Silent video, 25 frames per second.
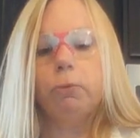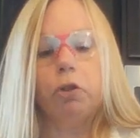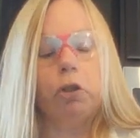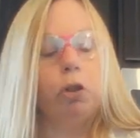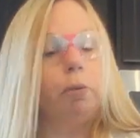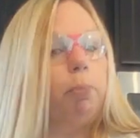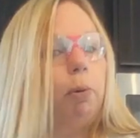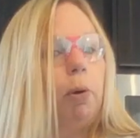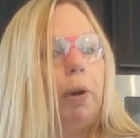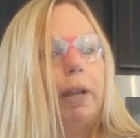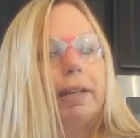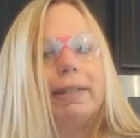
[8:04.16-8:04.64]

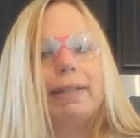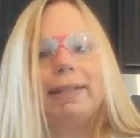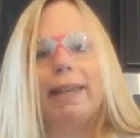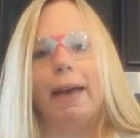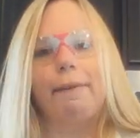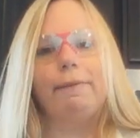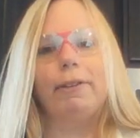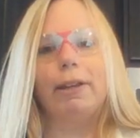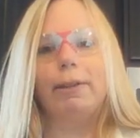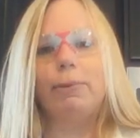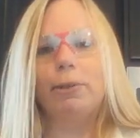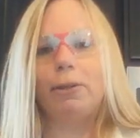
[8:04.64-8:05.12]

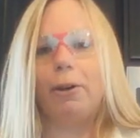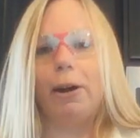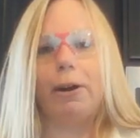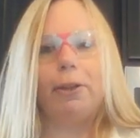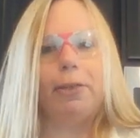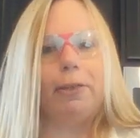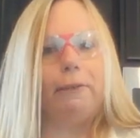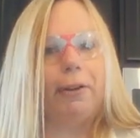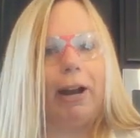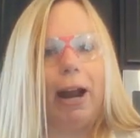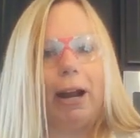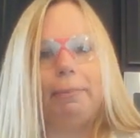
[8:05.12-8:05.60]
2.7, sorry,
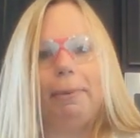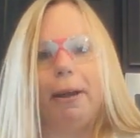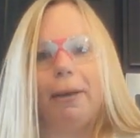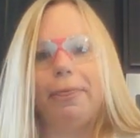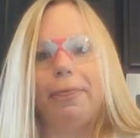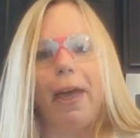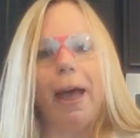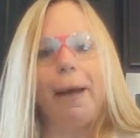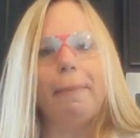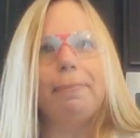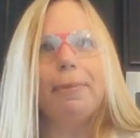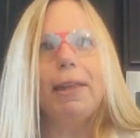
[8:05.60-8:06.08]
I forgot
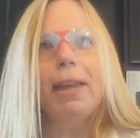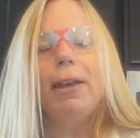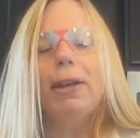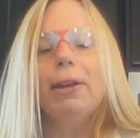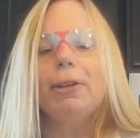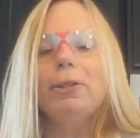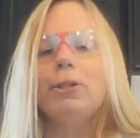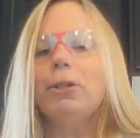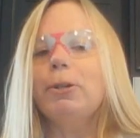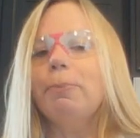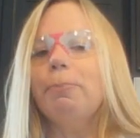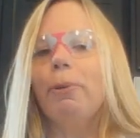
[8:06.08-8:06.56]
about that,
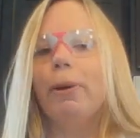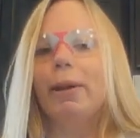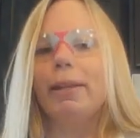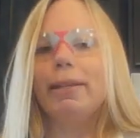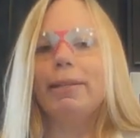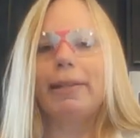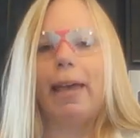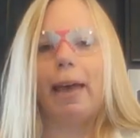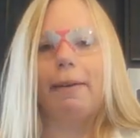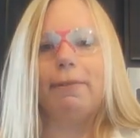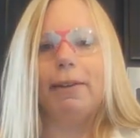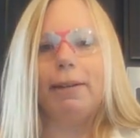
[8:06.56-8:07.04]

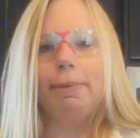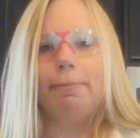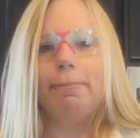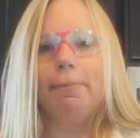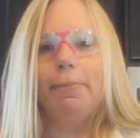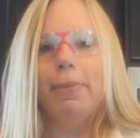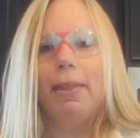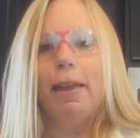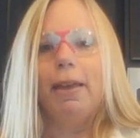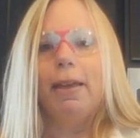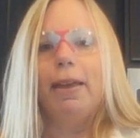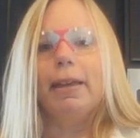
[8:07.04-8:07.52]
2.7
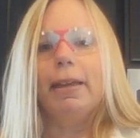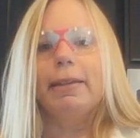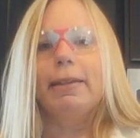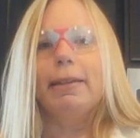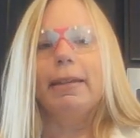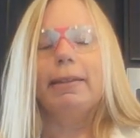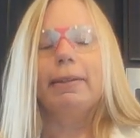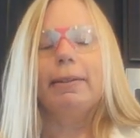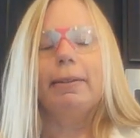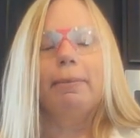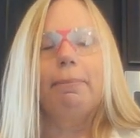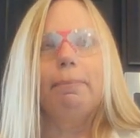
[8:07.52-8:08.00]

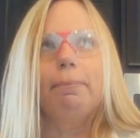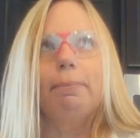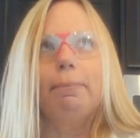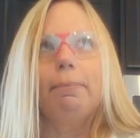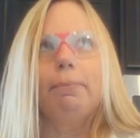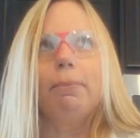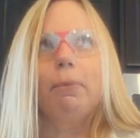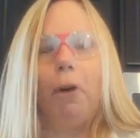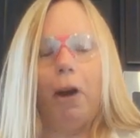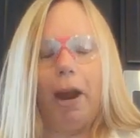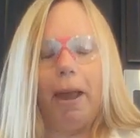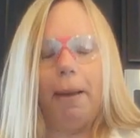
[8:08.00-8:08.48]

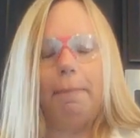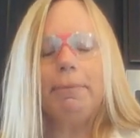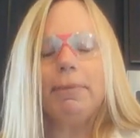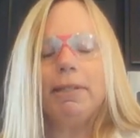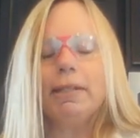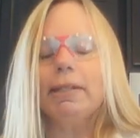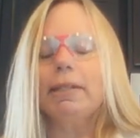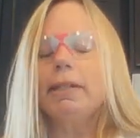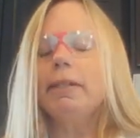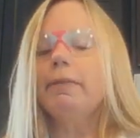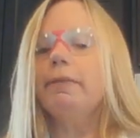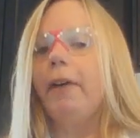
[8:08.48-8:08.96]

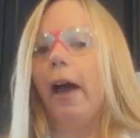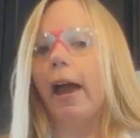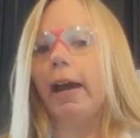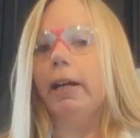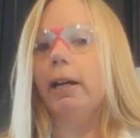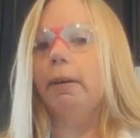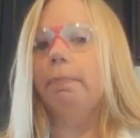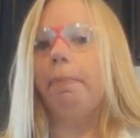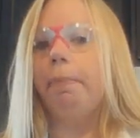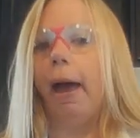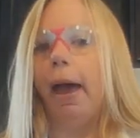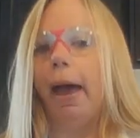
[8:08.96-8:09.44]
grams
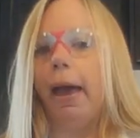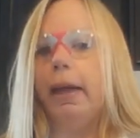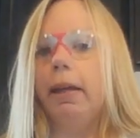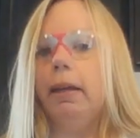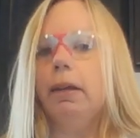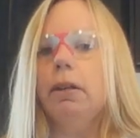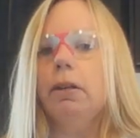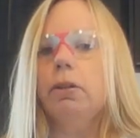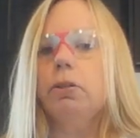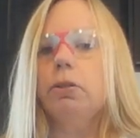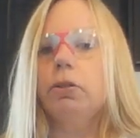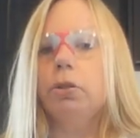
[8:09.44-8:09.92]
divided
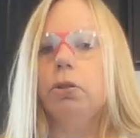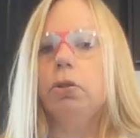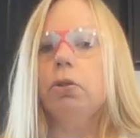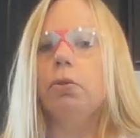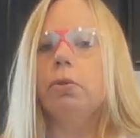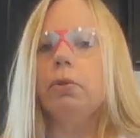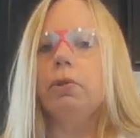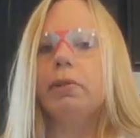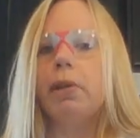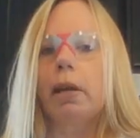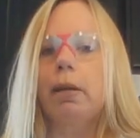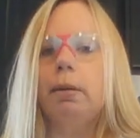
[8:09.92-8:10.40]
by
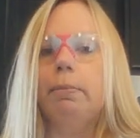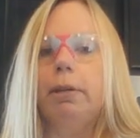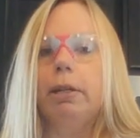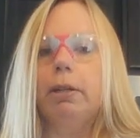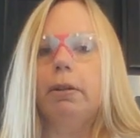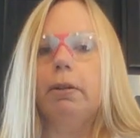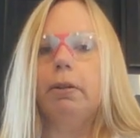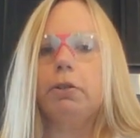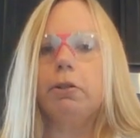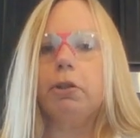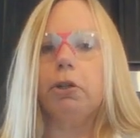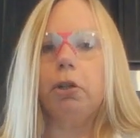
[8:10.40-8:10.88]
2
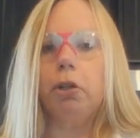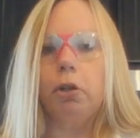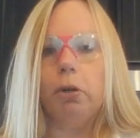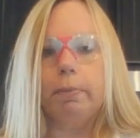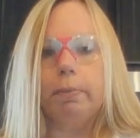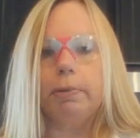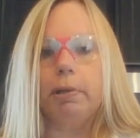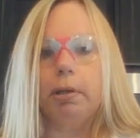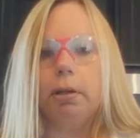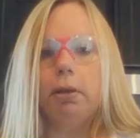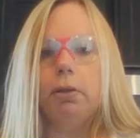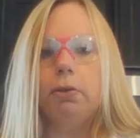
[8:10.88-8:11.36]
centimeters
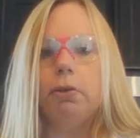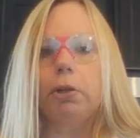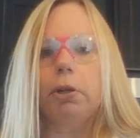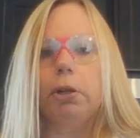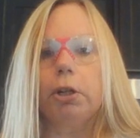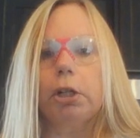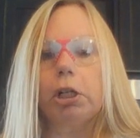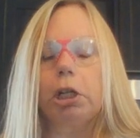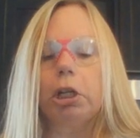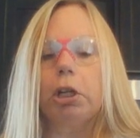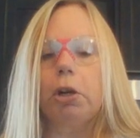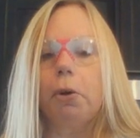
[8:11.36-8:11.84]
cubed. So
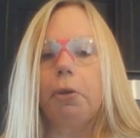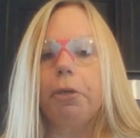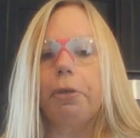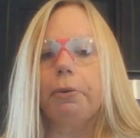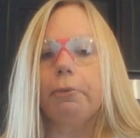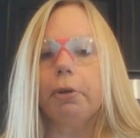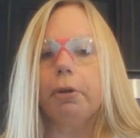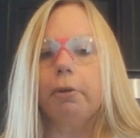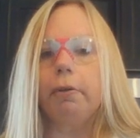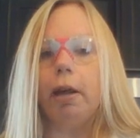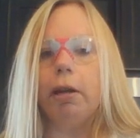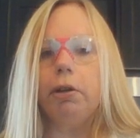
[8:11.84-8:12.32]
you're going to go
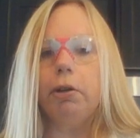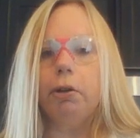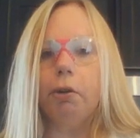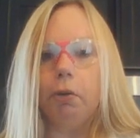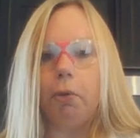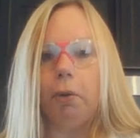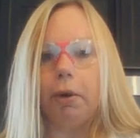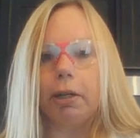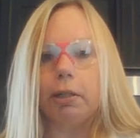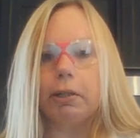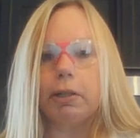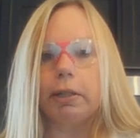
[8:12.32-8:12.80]
through and you're
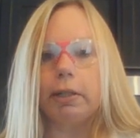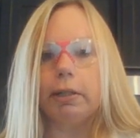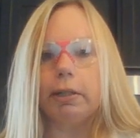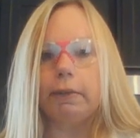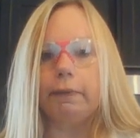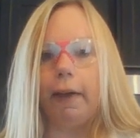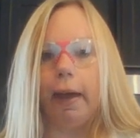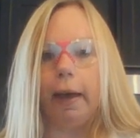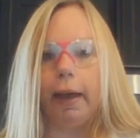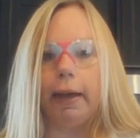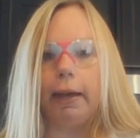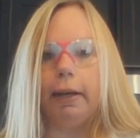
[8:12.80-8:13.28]
going to
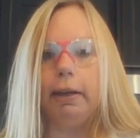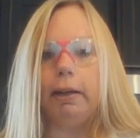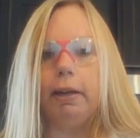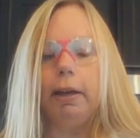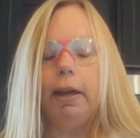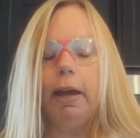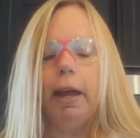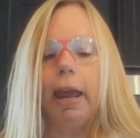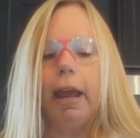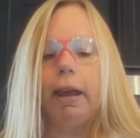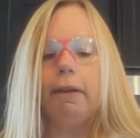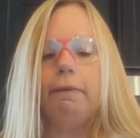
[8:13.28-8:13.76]
divide
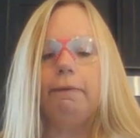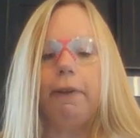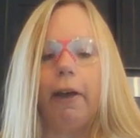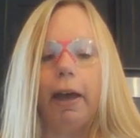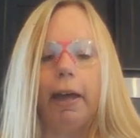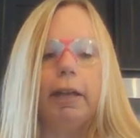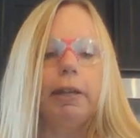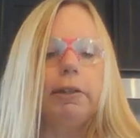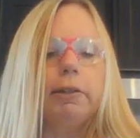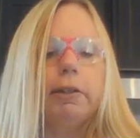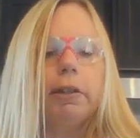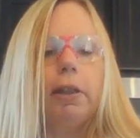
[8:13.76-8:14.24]
and
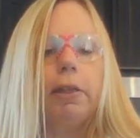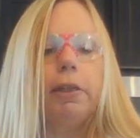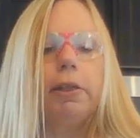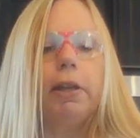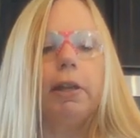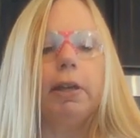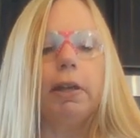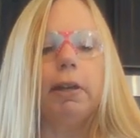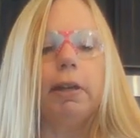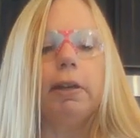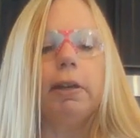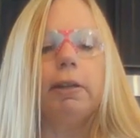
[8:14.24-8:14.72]
find
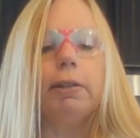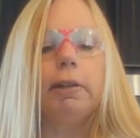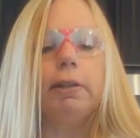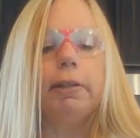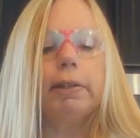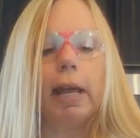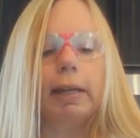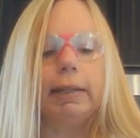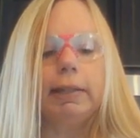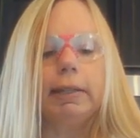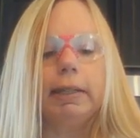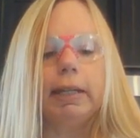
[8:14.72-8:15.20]
the
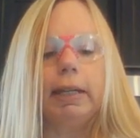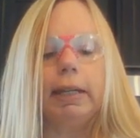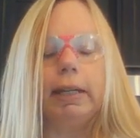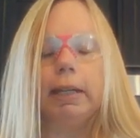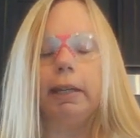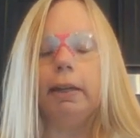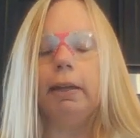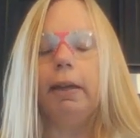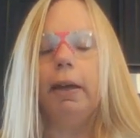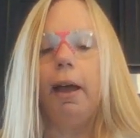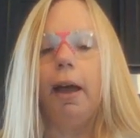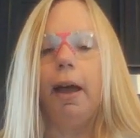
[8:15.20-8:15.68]

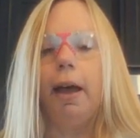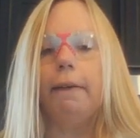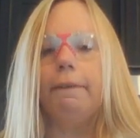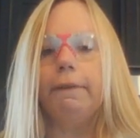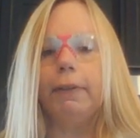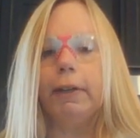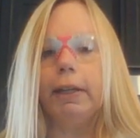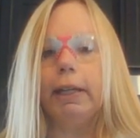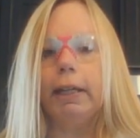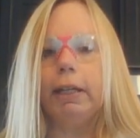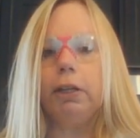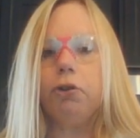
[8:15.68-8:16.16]
density
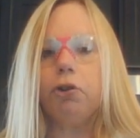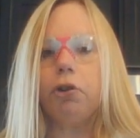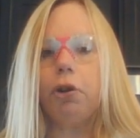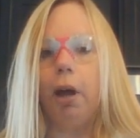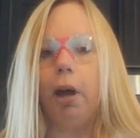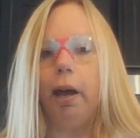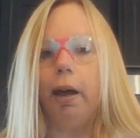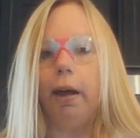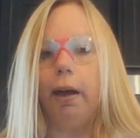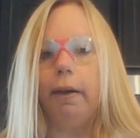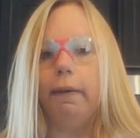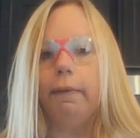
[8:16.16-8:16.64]
of each
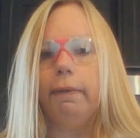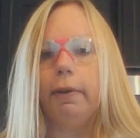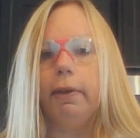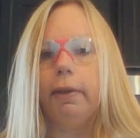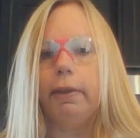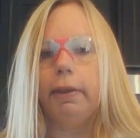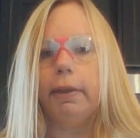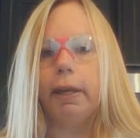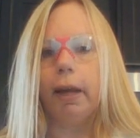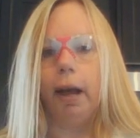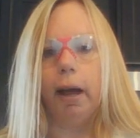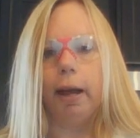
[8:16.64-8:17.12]
of
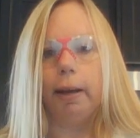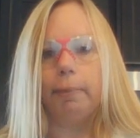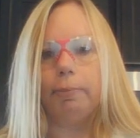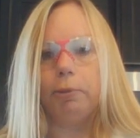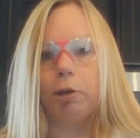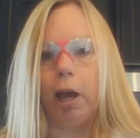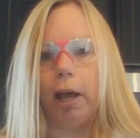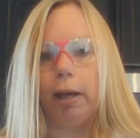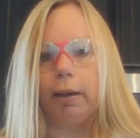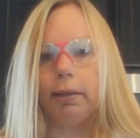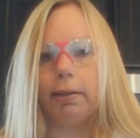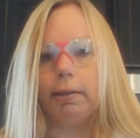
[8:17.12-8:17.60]
the
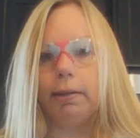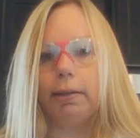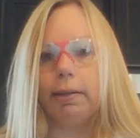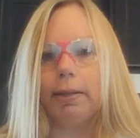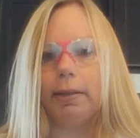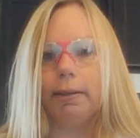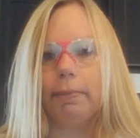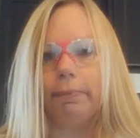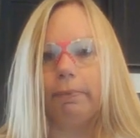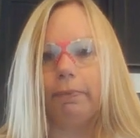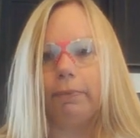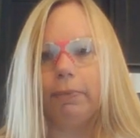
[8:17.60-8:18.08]

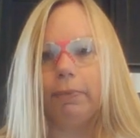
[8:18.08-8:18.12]
objects.